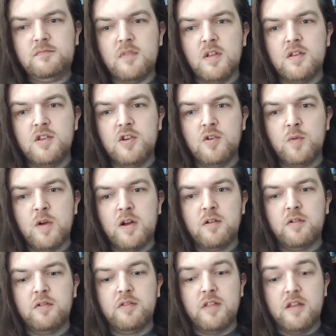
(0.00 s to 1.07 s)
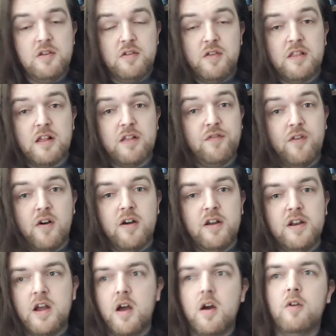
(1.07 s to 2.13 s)
you think that's
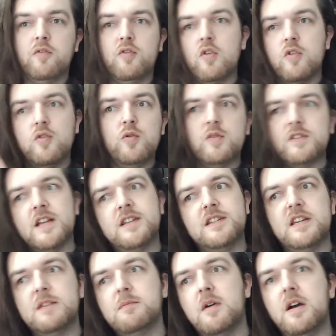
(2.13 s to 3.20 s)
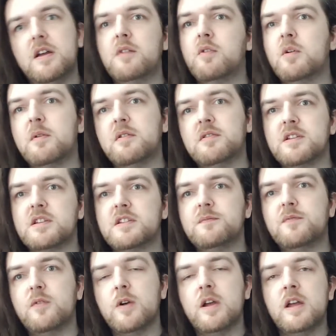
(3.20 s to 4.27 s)
fine. Oh, I've got a cool setting in mind, I want to build a system
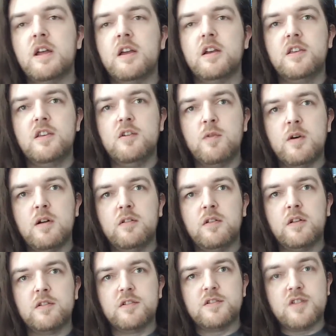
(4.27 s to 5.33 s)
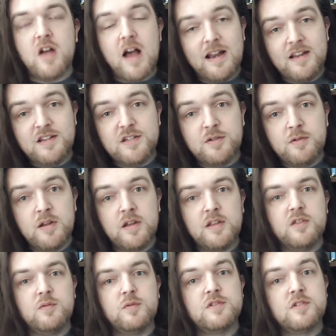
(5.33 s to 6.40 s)
for it. You will start adding to it,
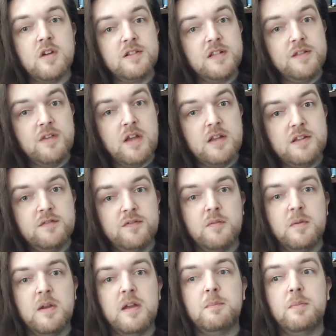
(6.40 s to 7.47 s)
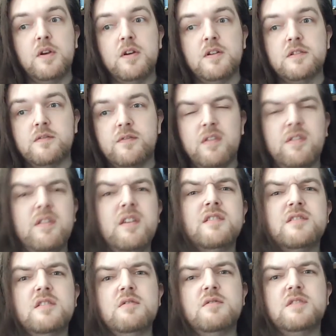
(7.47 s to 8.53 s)
you will start deviating from it because of the
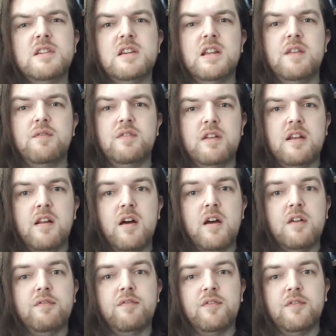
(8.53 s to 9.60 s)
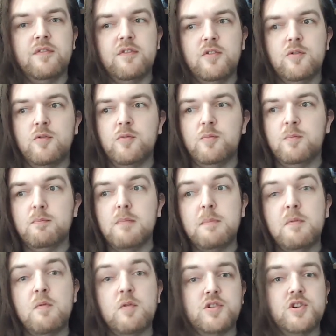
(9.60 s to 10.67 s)
things that you see in everyday life. You'll
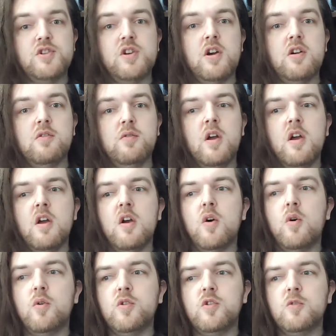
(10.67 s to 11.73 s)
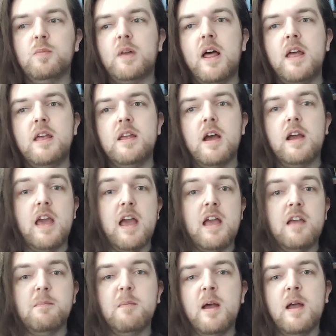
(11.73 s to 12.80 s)
maybe watch a show or you'll play a
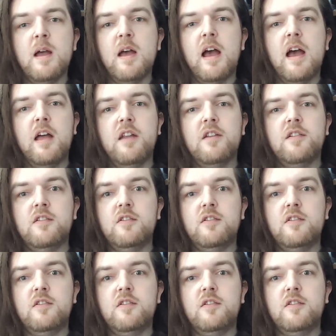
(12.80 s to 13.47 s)
game, and